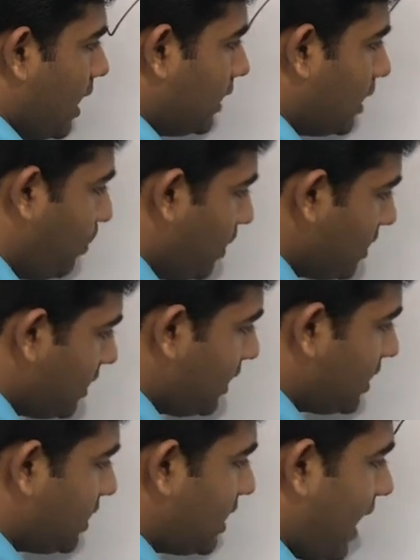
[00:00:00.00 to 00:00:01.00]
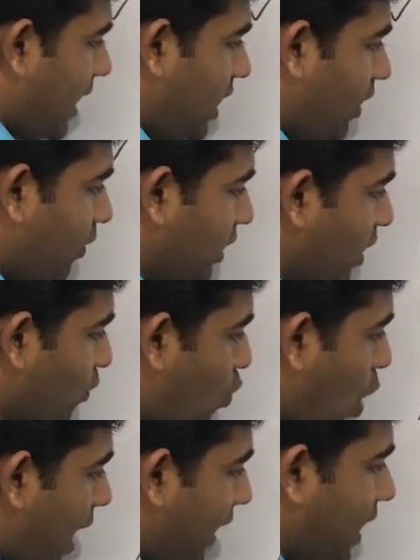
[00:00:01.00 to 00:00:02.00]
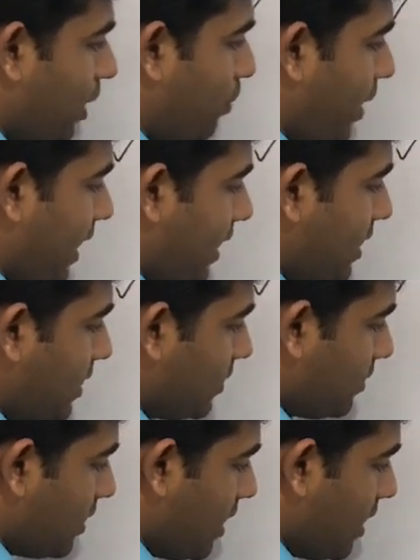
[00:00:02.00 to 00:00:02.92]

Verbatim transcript: the person is standing with a wider base